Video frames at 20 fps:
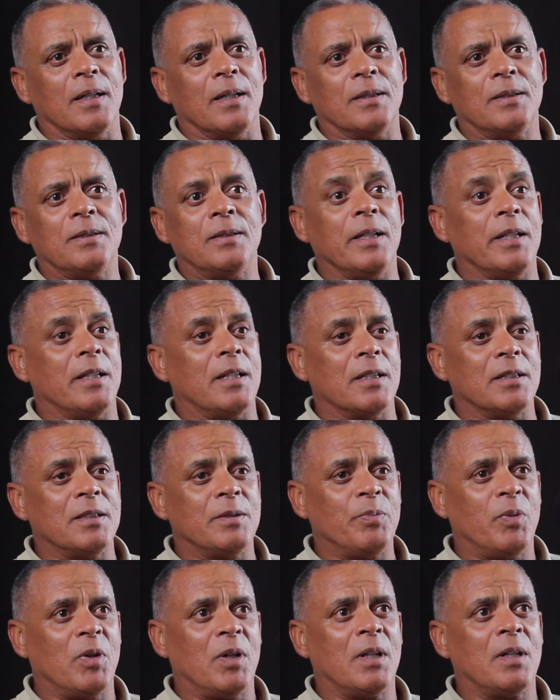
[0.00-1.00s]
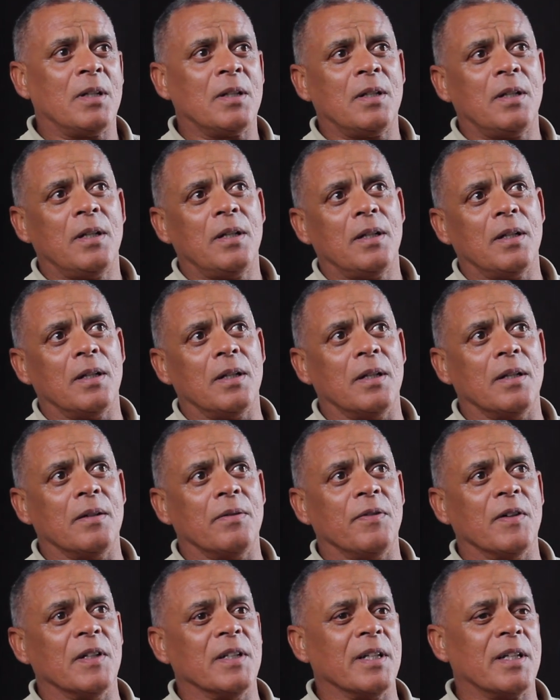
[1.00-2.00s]
Settlers Park,
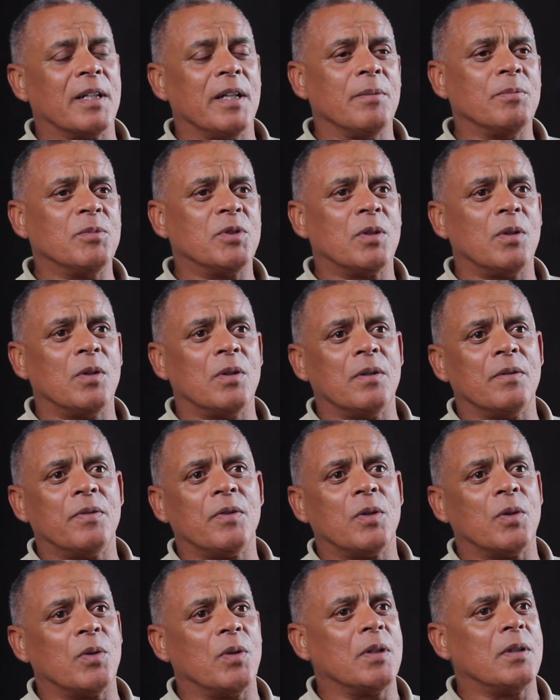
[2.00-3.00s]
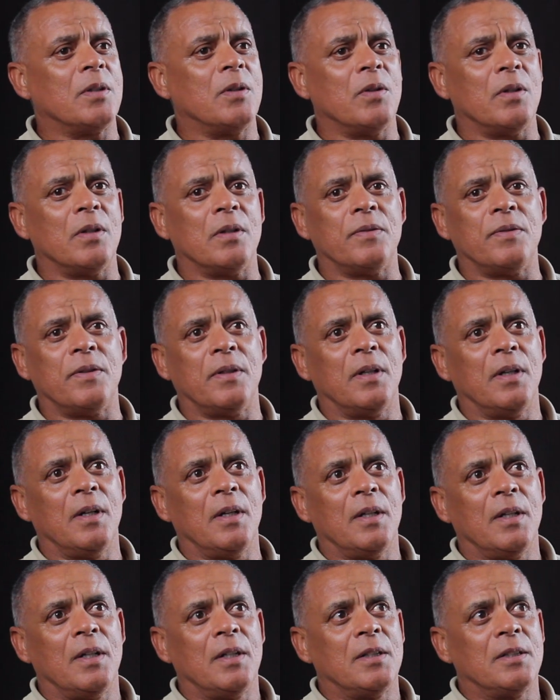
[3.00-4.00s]
Van der Kemskloof, Grootkloof,
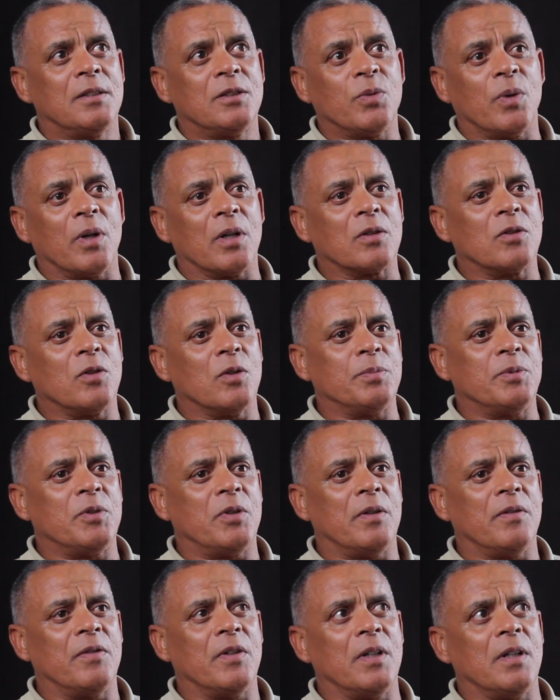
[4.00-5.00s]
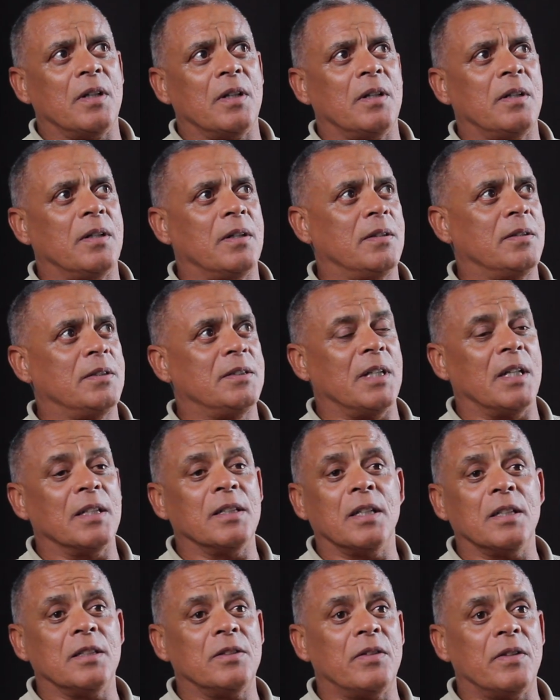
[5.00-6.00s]
Swartkops River,
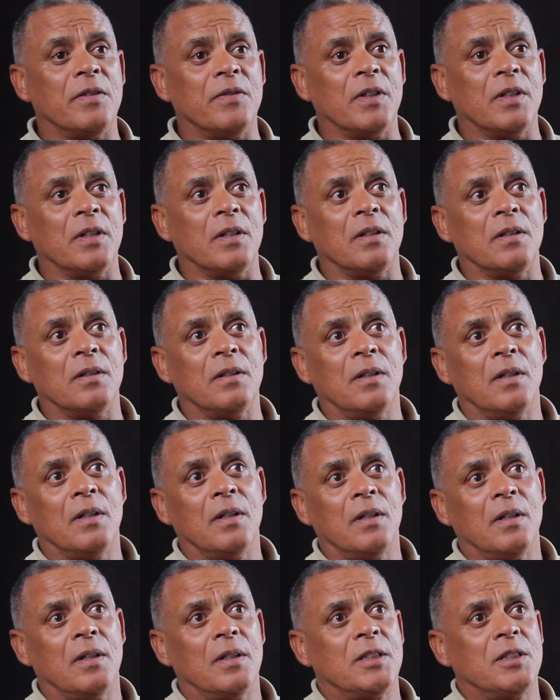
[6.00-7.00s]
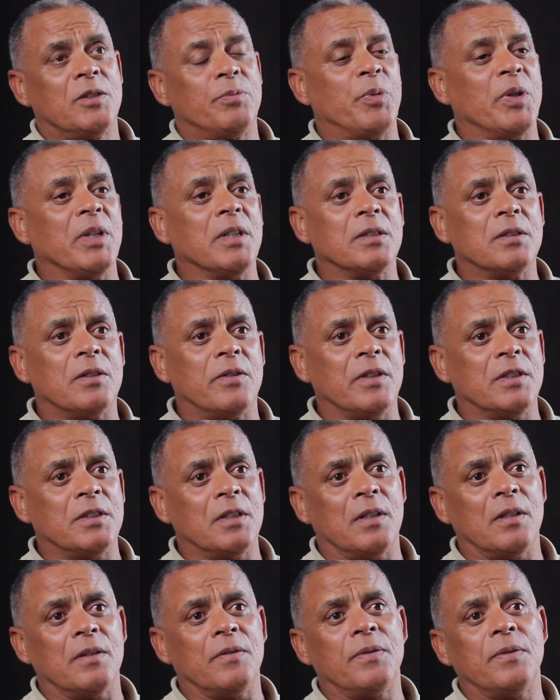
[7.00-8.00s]
Sundays River, Springs
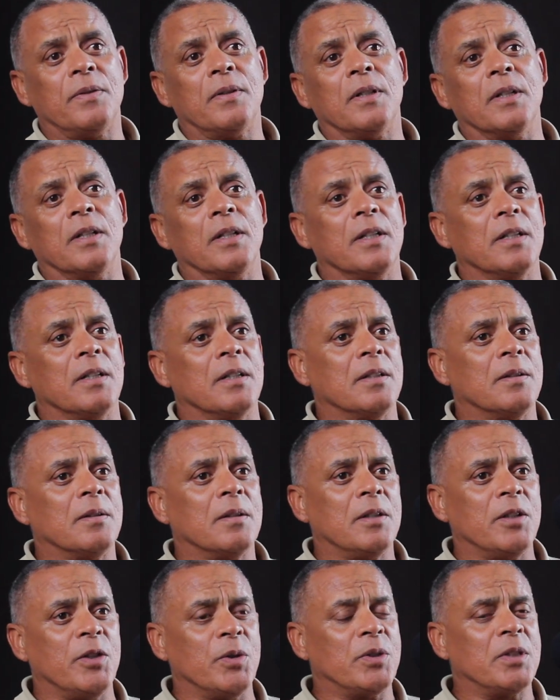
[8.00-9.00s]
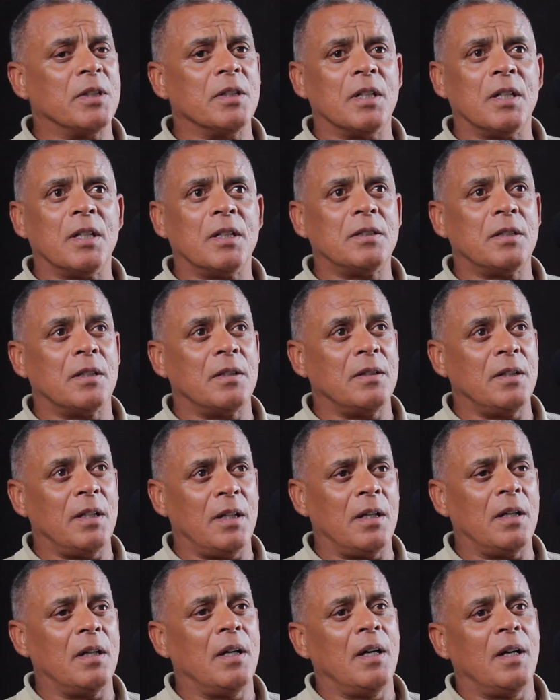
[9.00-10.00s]
Reserve in Utenek. So
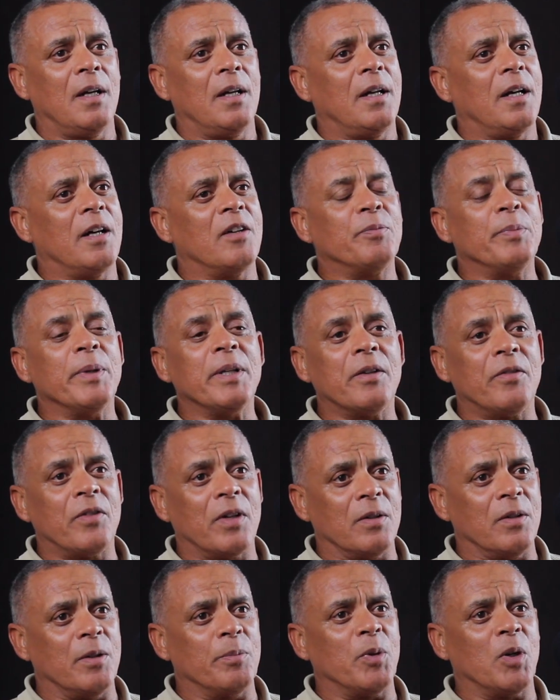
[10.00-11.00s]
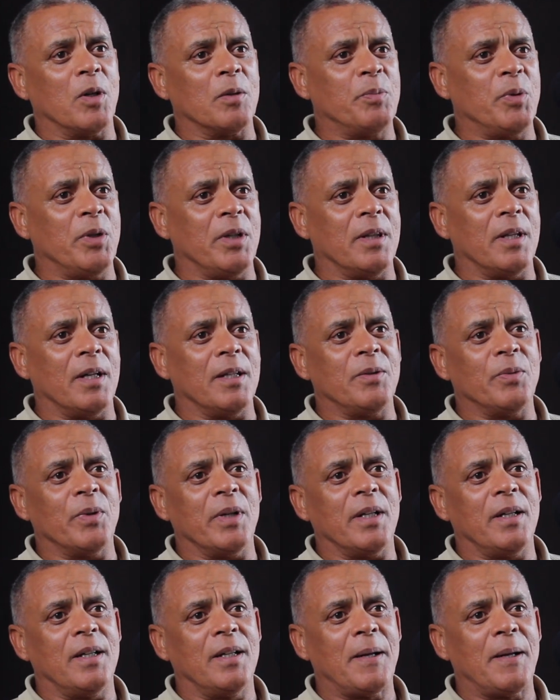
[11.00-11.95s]
yeah, I've been around the block, put it that way.